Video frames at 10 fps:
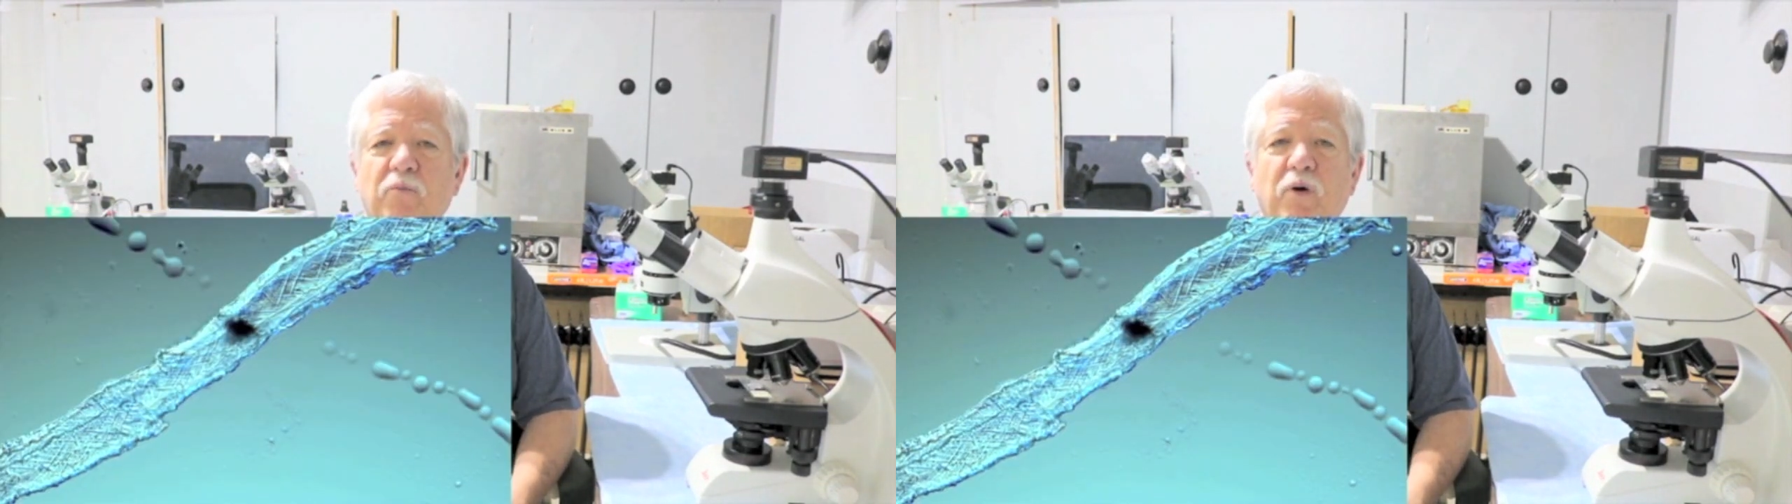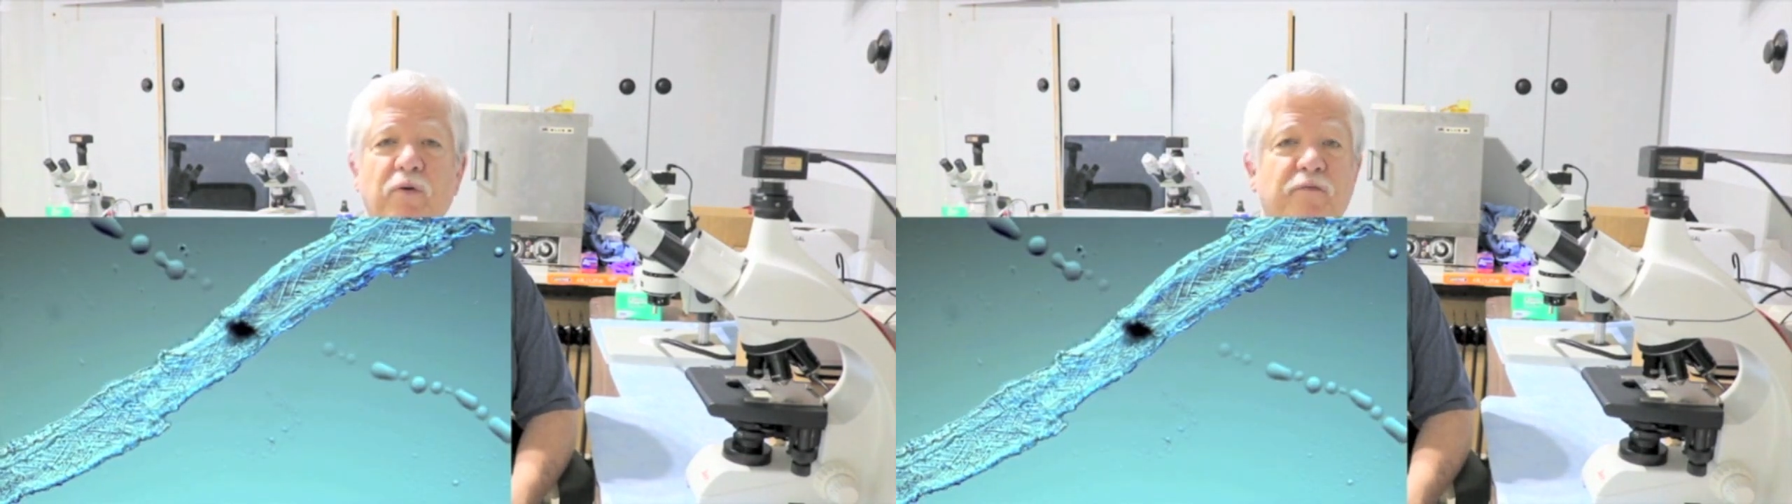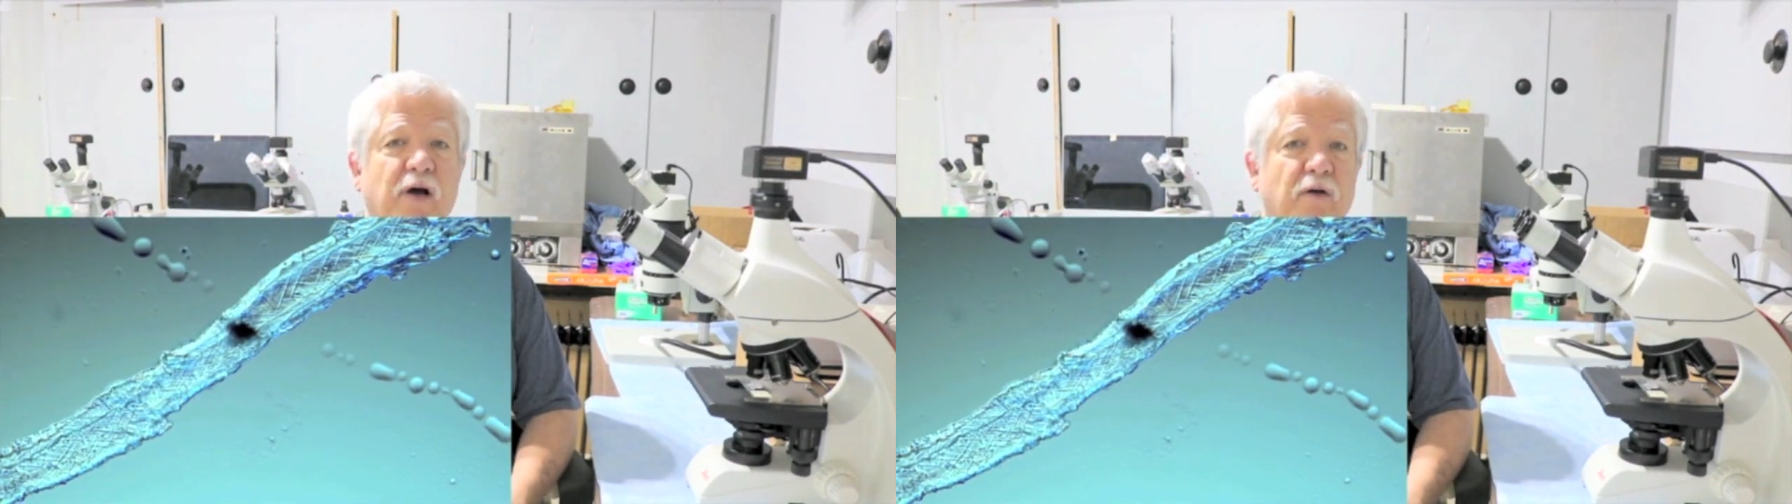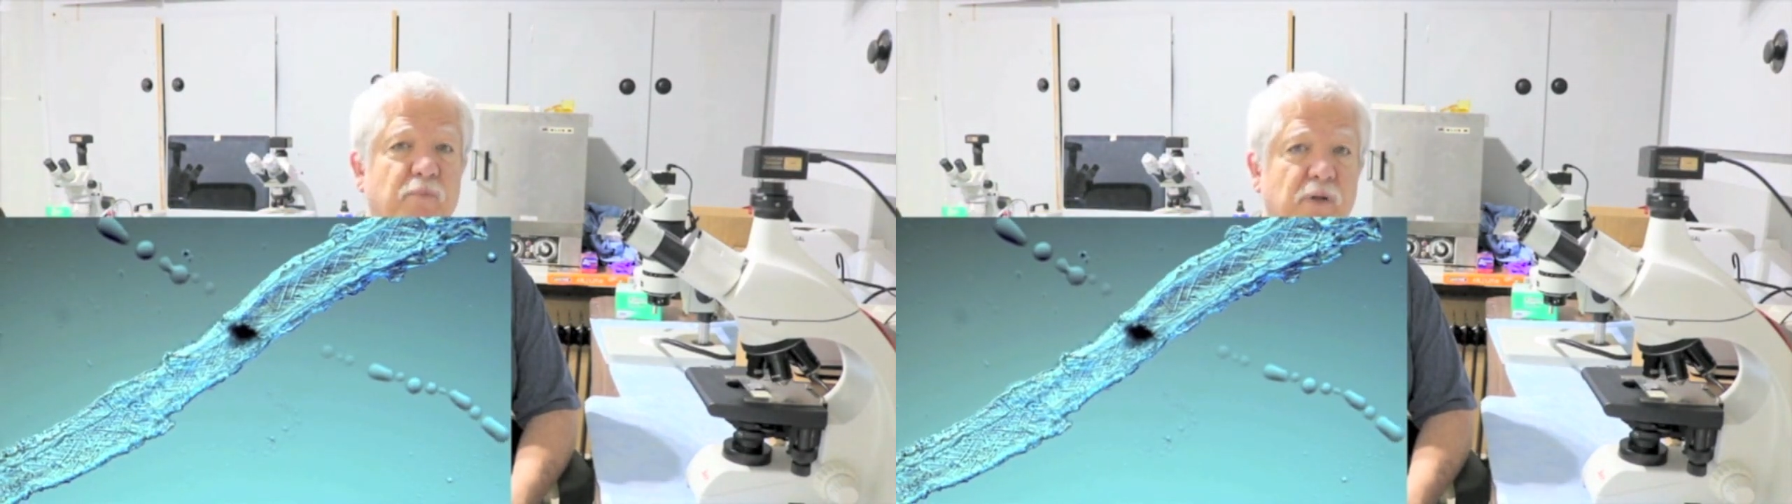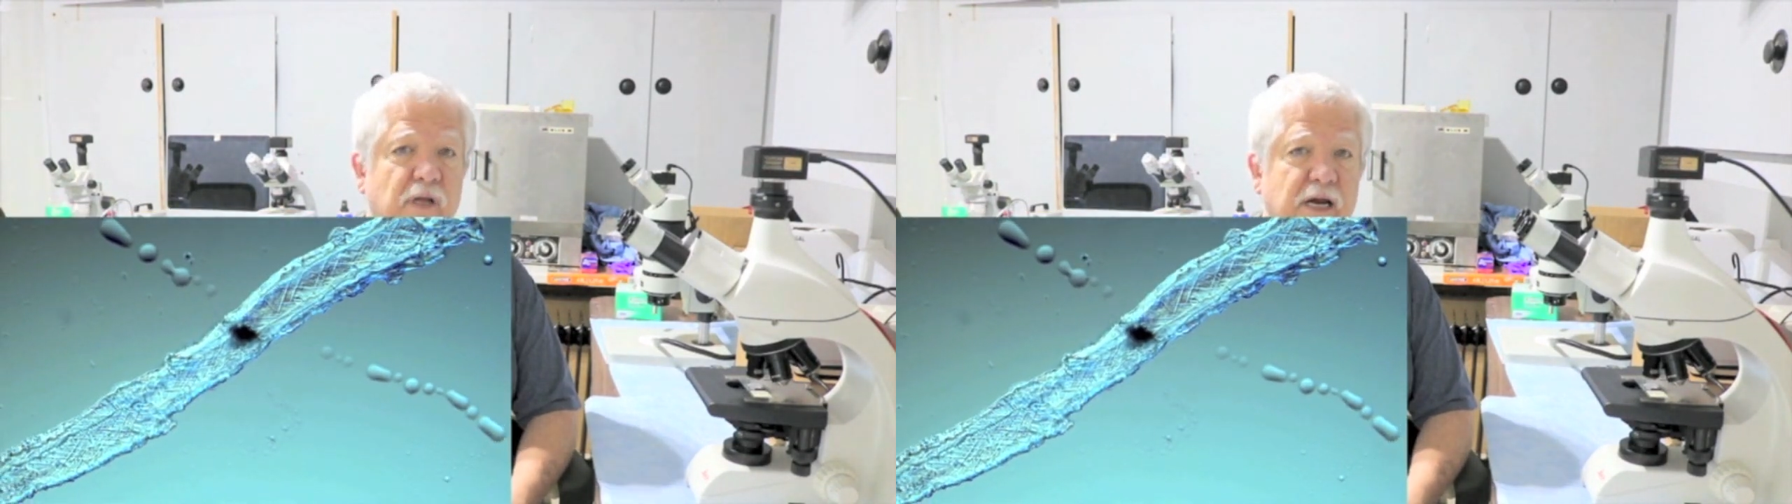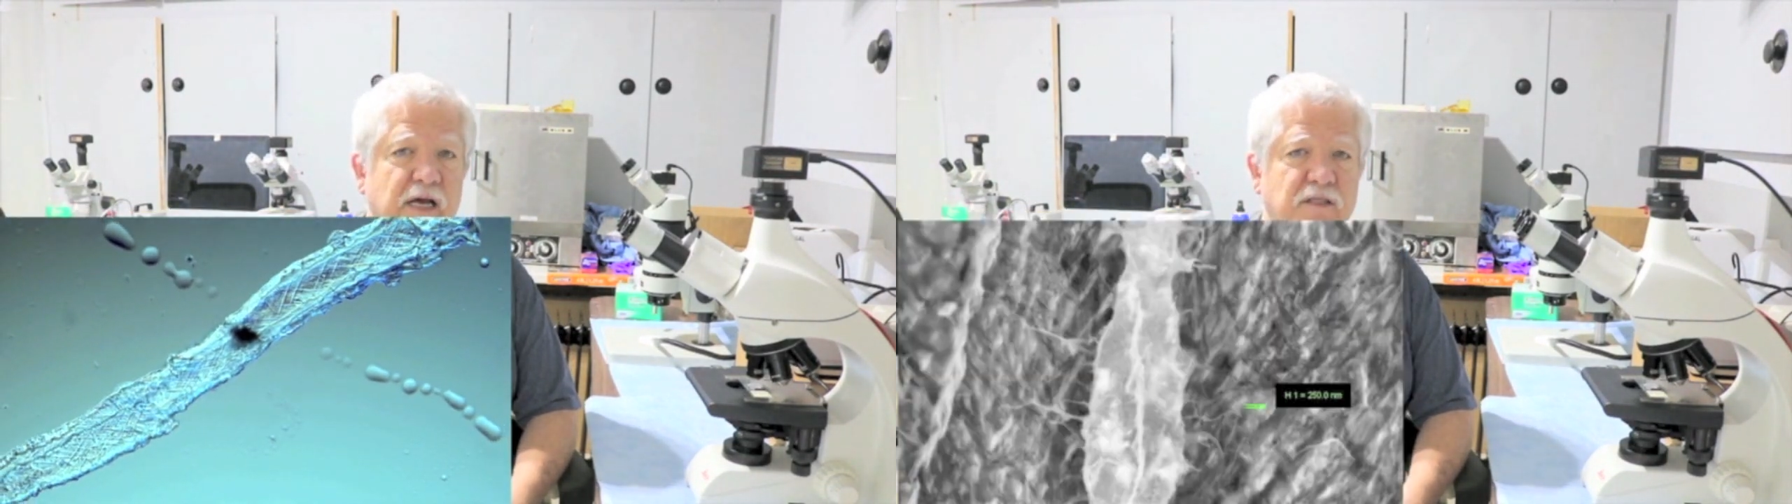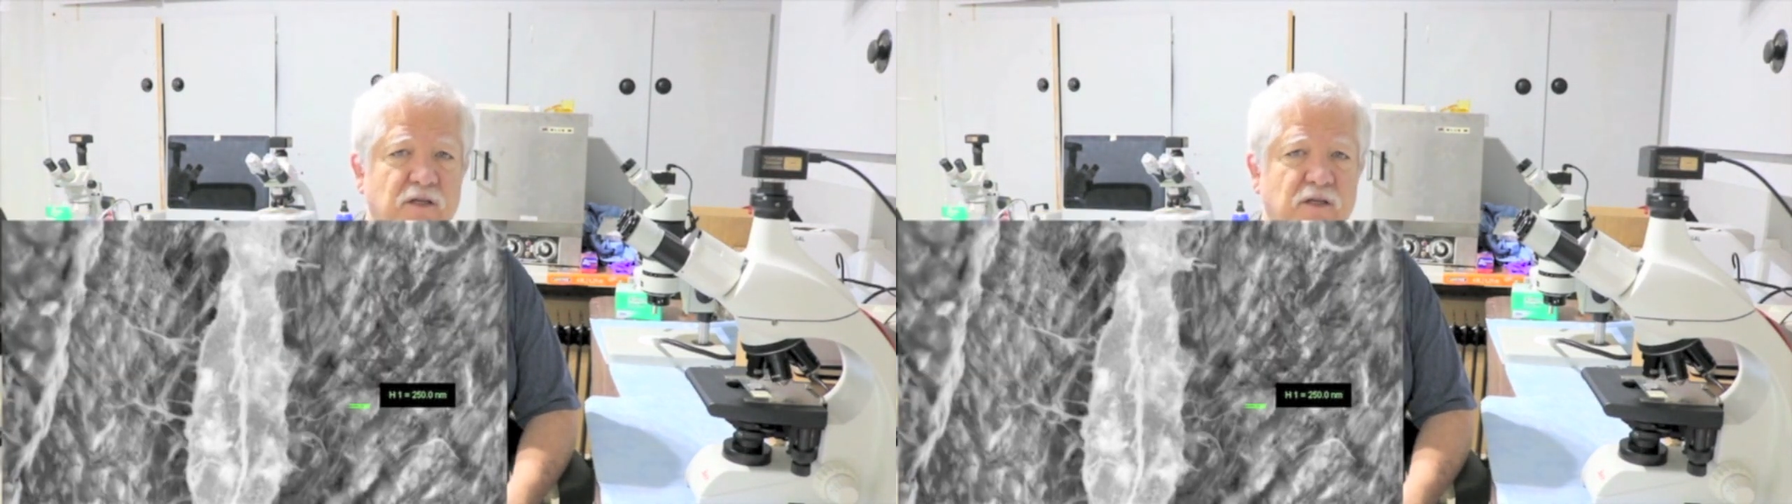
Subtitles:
but we found plenty of